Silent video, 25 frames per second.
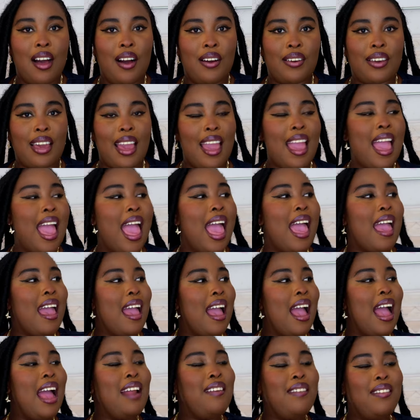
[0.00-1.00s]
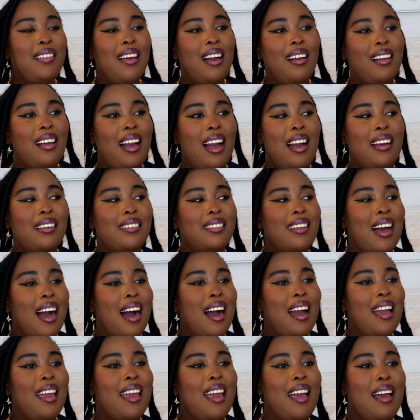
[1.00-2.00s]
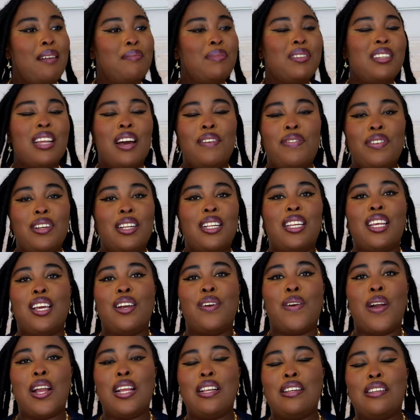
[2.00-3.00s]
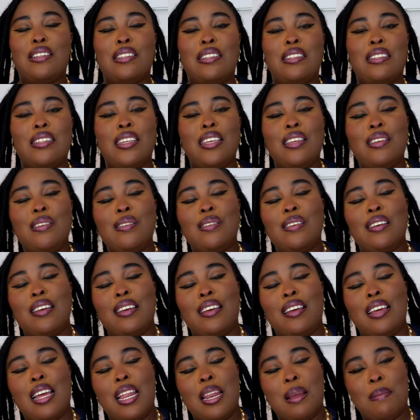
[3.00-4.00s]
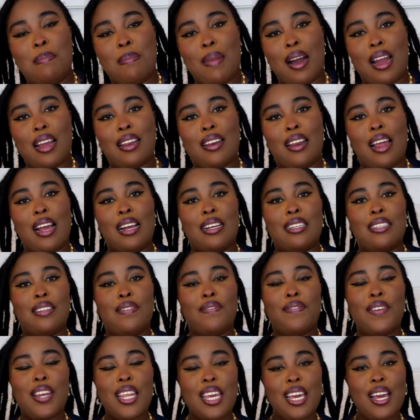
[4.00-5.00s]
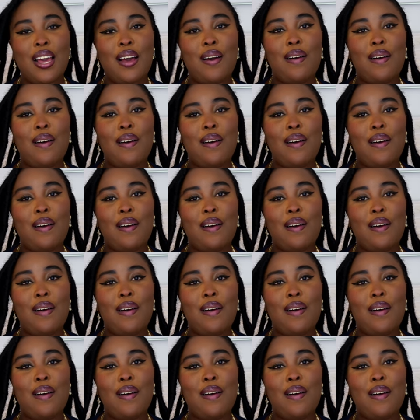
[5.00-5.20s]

Okay? And with that, guys, I am definitely going to see you in my next video.